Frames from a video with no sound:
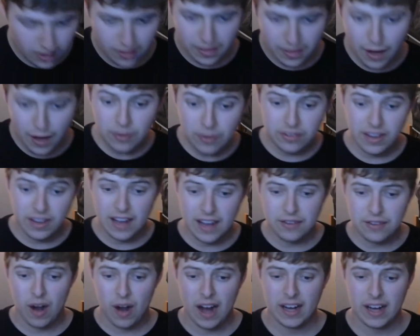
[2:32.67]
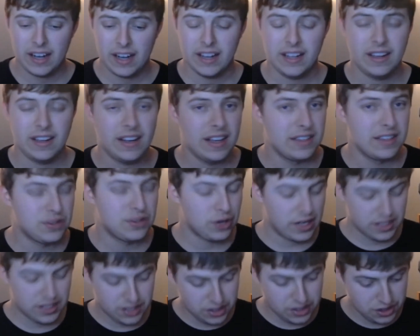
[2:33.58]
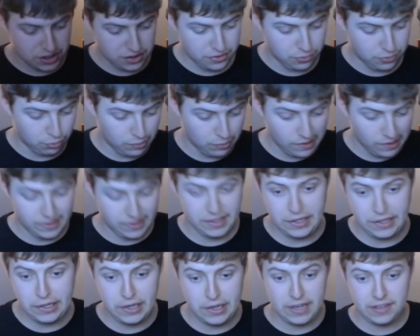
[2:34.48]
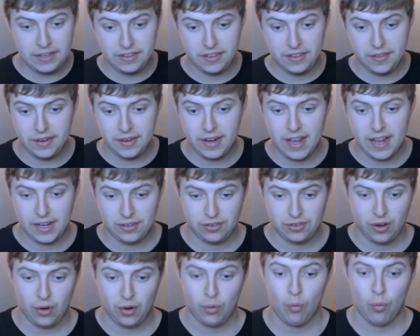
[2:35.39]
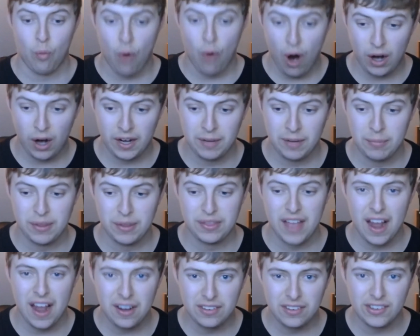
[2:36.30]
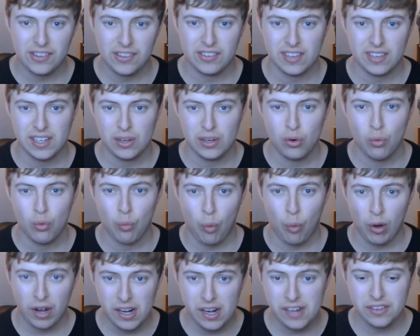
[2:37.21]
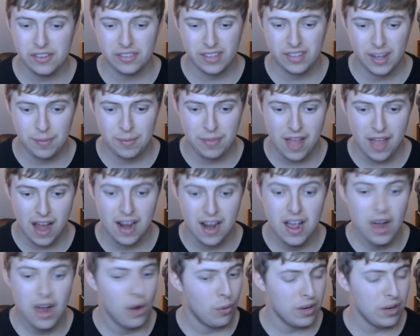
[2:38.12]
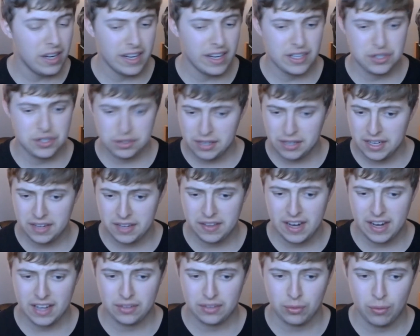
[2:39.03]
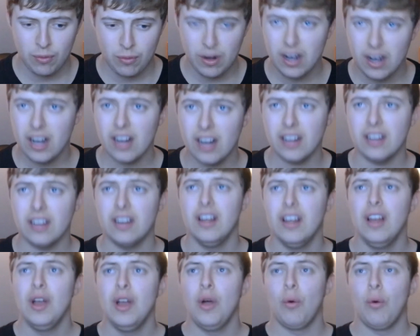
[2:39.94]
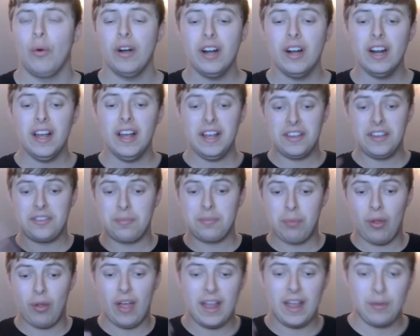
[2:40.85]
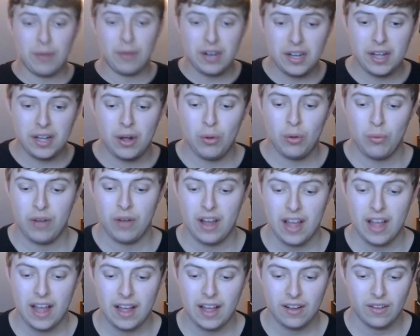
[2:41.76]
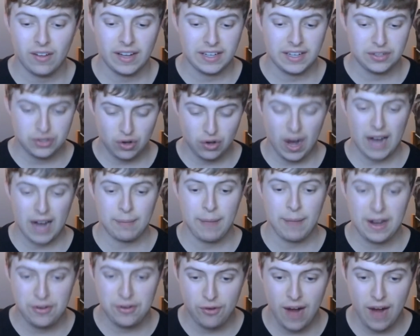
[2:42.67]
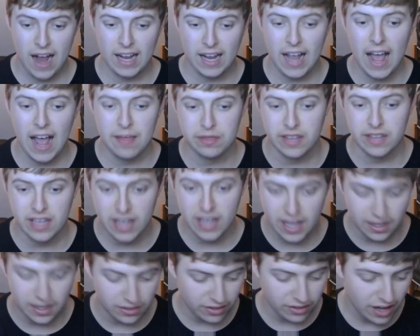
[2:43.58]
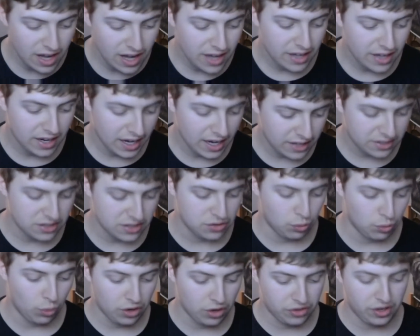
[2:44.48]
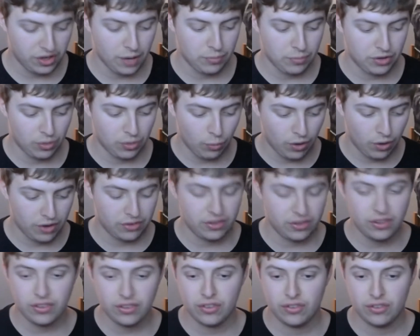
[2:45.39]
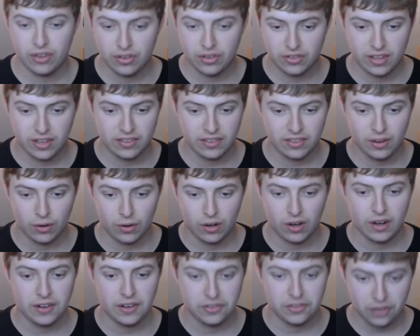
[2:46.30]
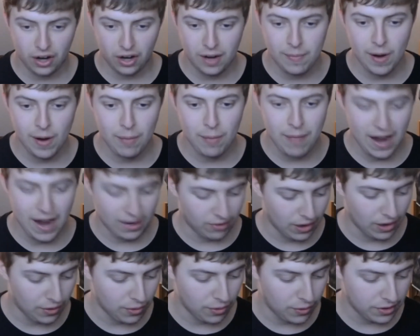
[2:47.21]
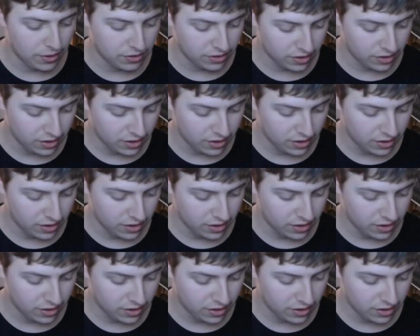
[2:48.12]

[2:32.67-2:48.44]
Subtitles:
That was that track, and it transitioned really good into the next song, Walkin', but that is a single. We're going to skip that. We're going to get straight into the next one. We're going to explain. We're going to go like track by track at the end. Next is Worst Comes to Worst. This is just Denzel Curry. Sorry about background noise.